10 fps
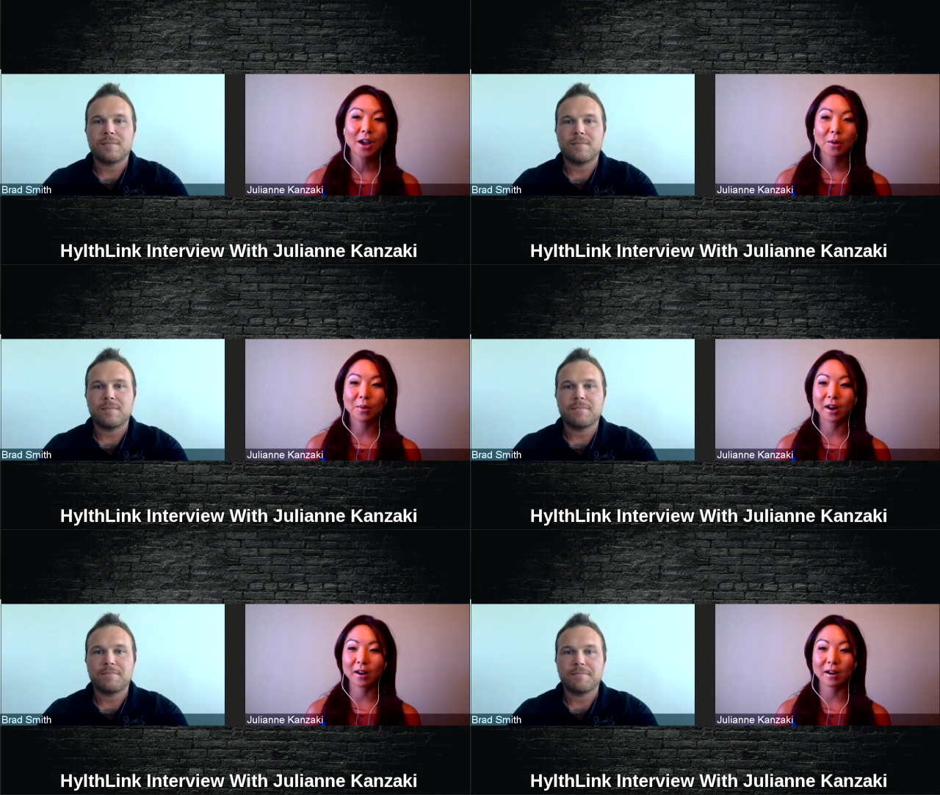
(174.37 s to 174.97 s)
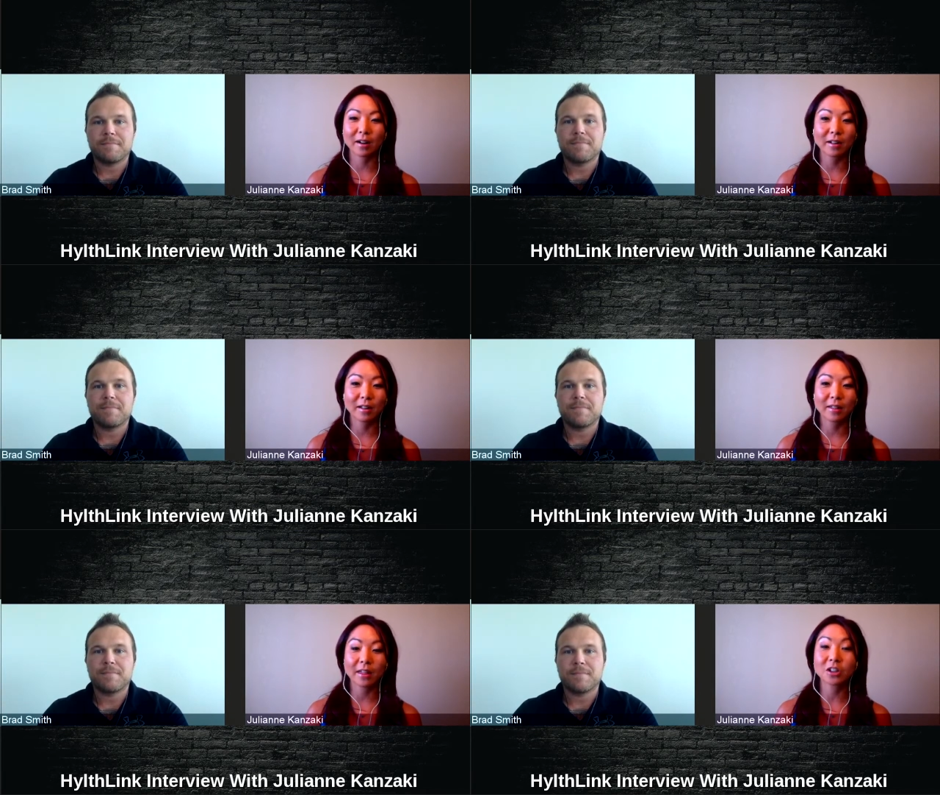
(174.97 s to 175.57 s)
Speaker 1: where
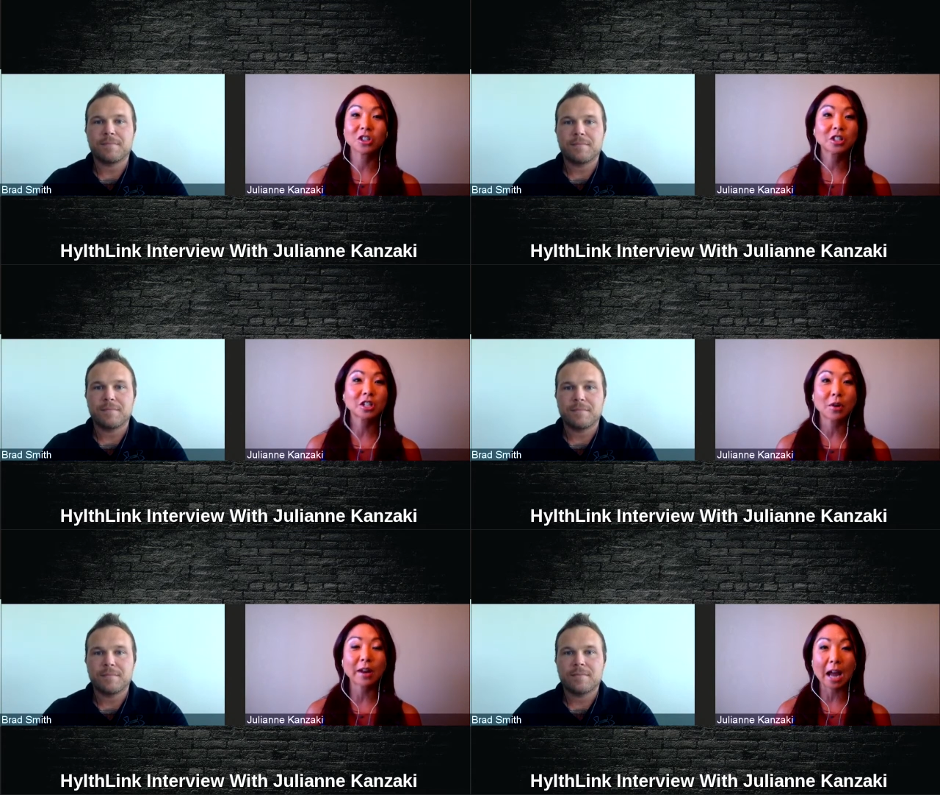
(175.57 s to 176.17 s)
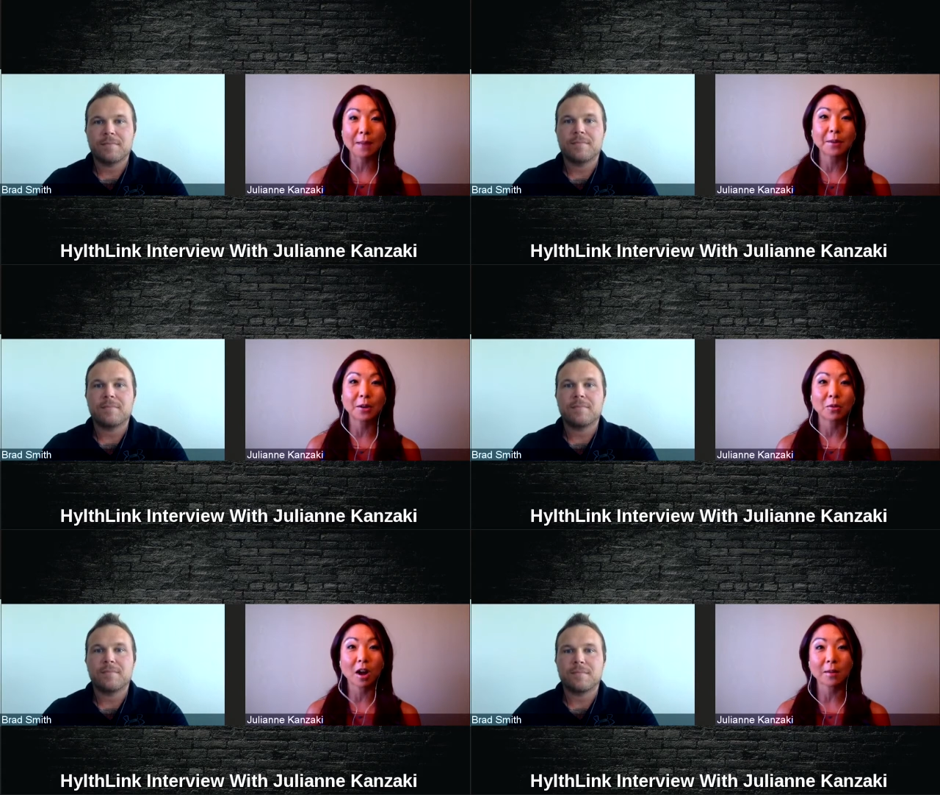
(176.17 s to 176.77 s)
they're just so unhappy and
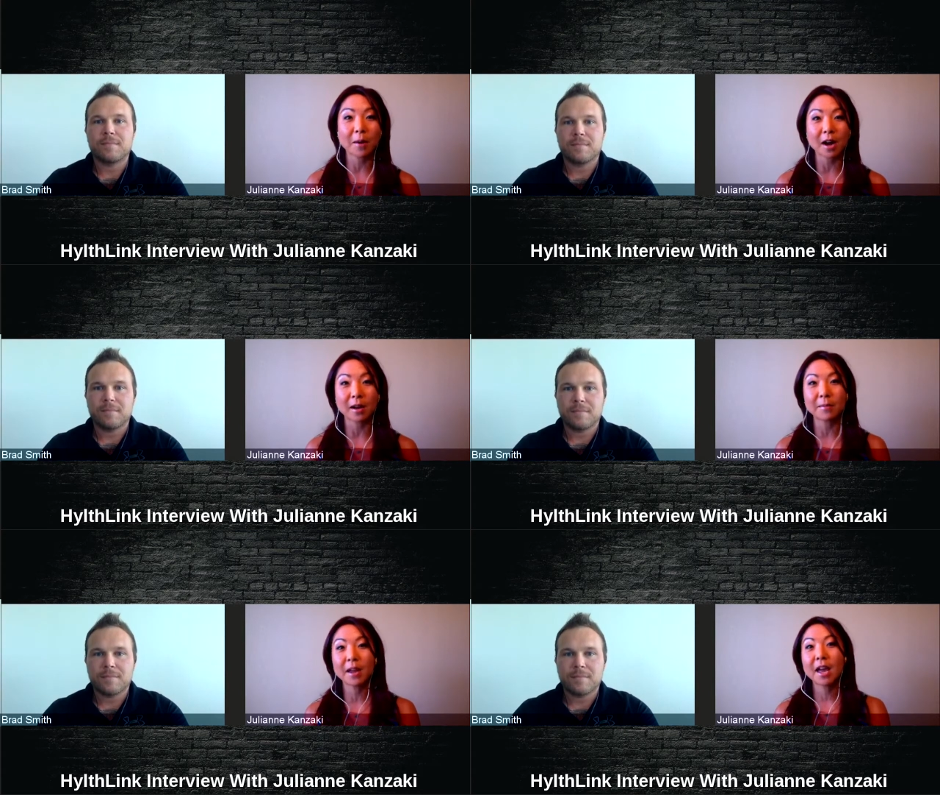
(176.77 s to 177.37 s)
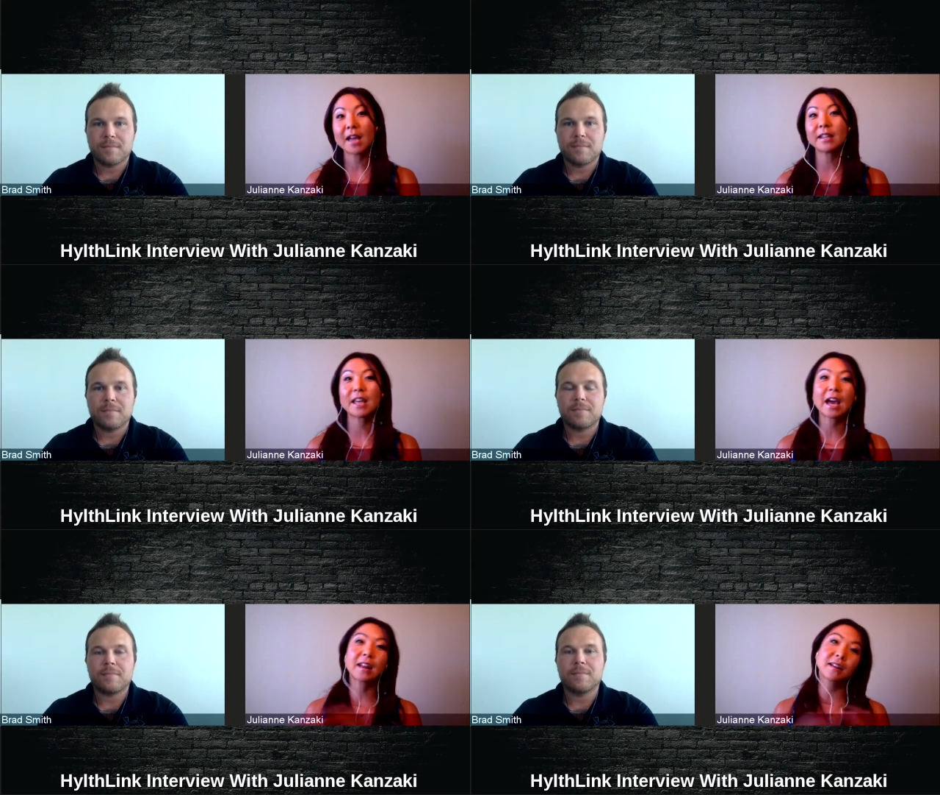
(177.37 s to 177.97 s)
rock bottom and
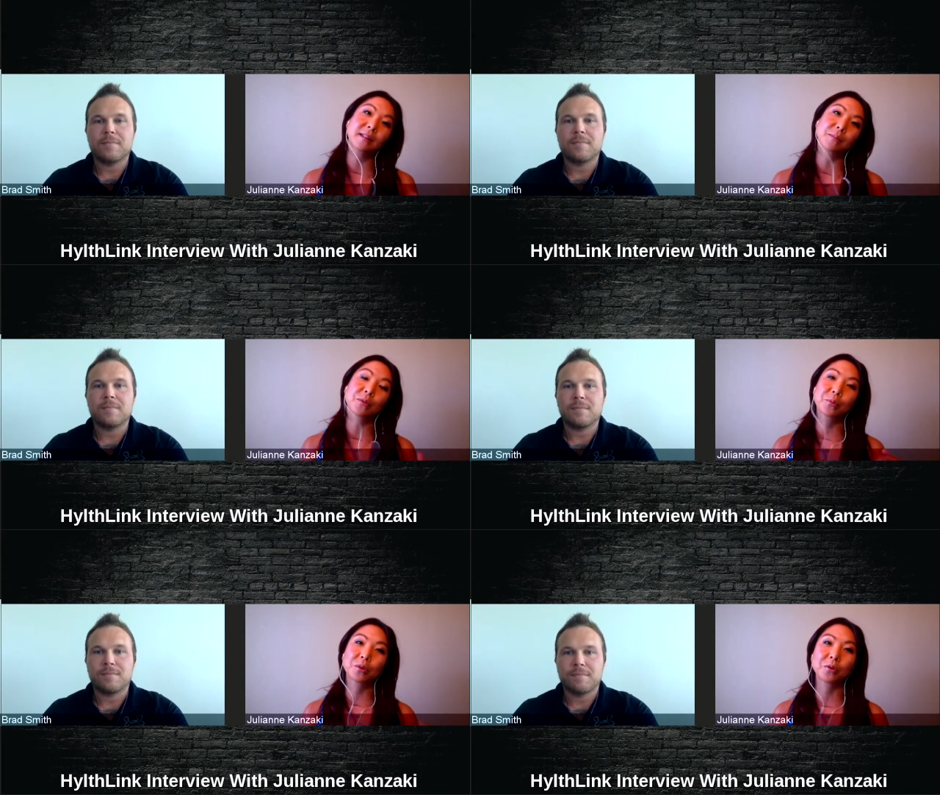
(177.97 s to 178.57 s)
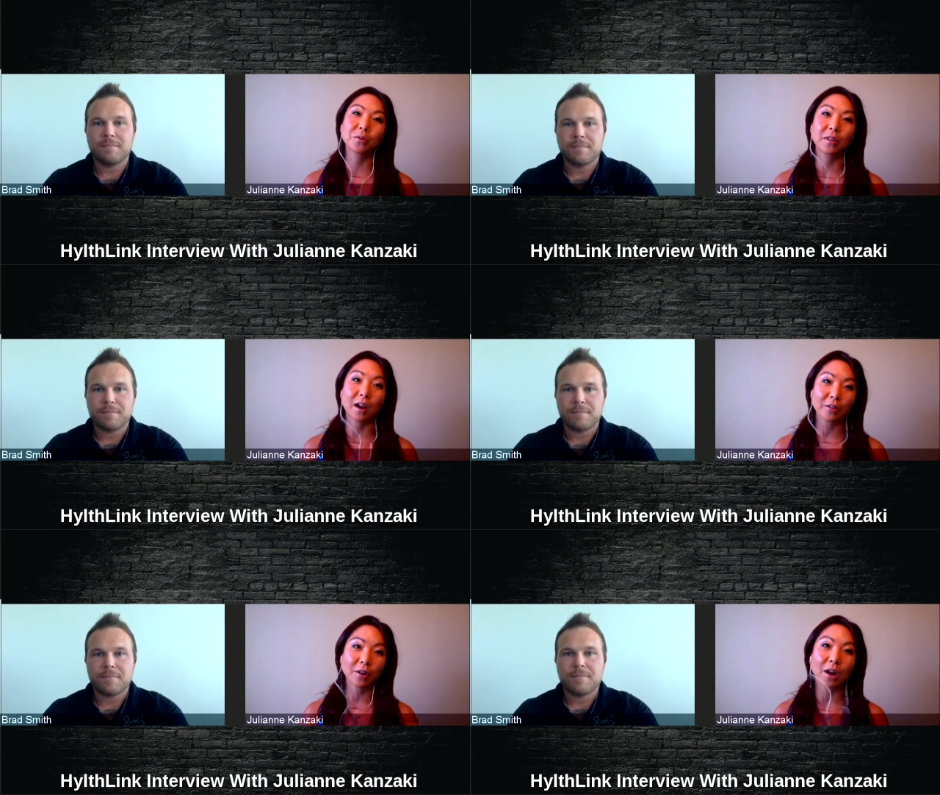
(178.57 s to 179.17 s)
getting them through the
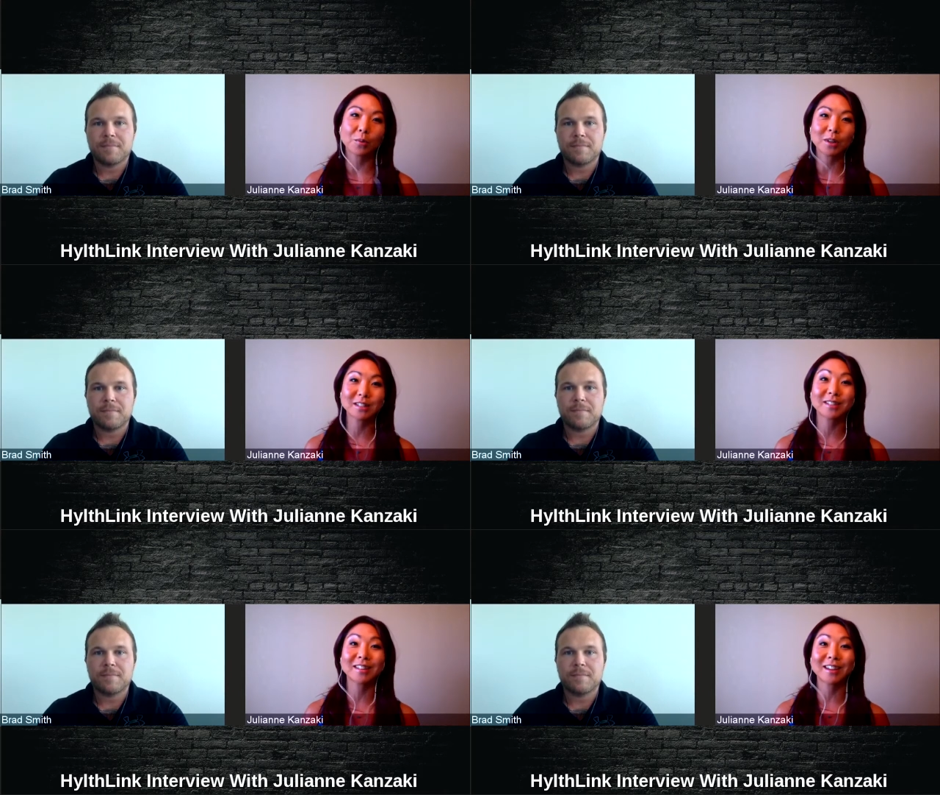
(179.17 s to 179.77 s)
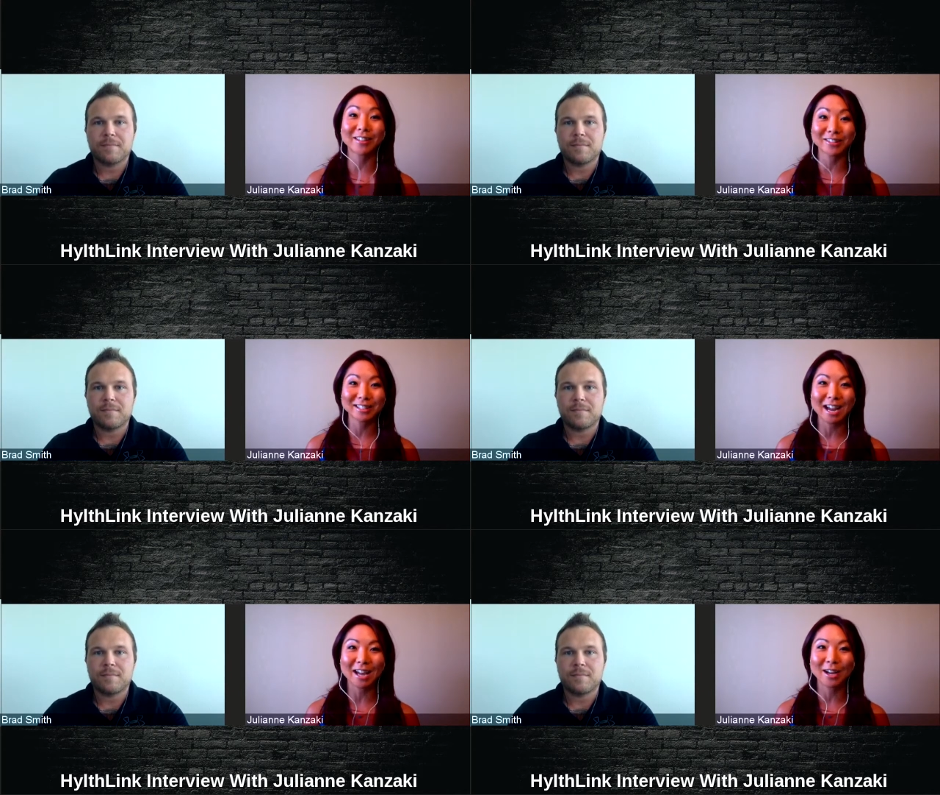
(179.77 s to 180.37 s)
other eight weeks to the other
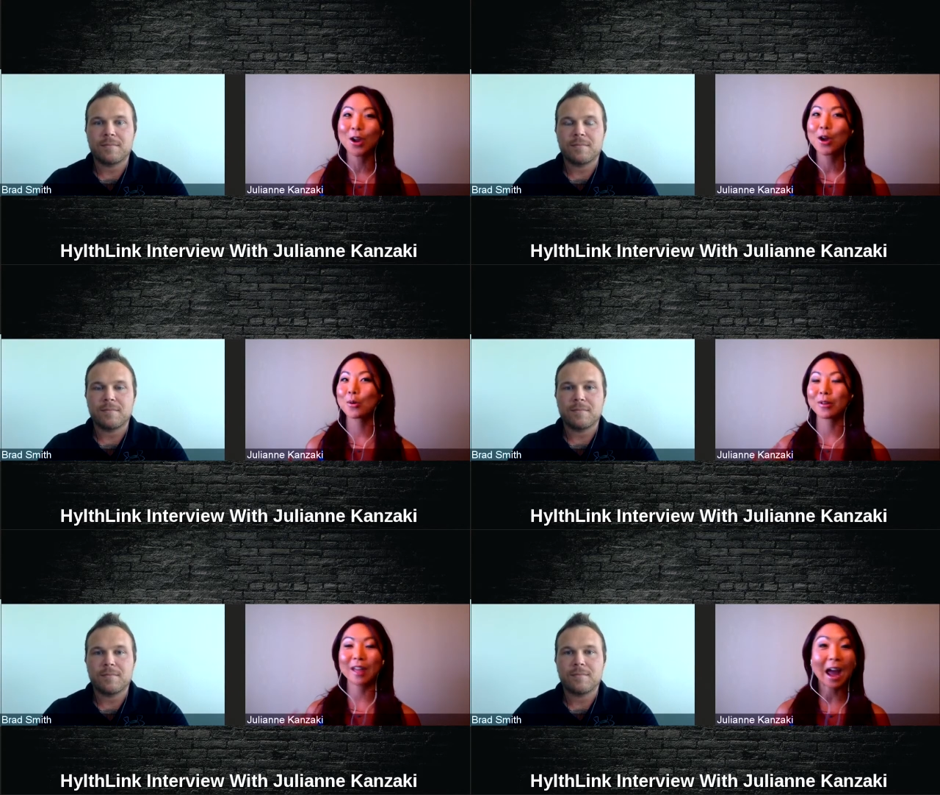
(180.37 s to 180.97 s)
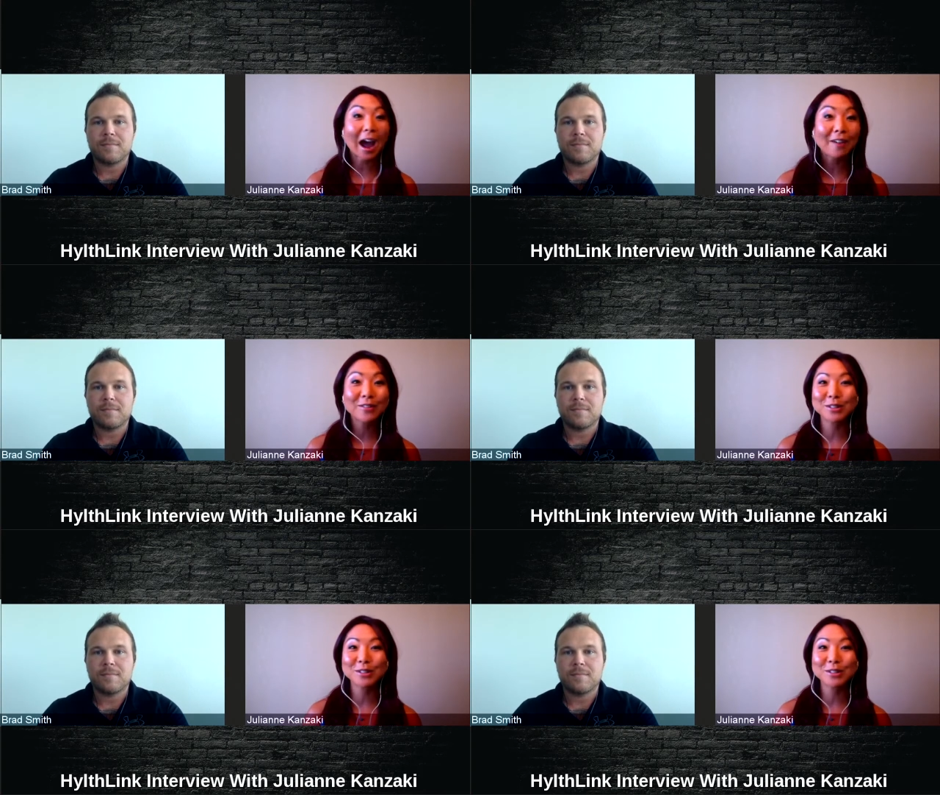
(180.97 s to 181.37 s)
side where they have the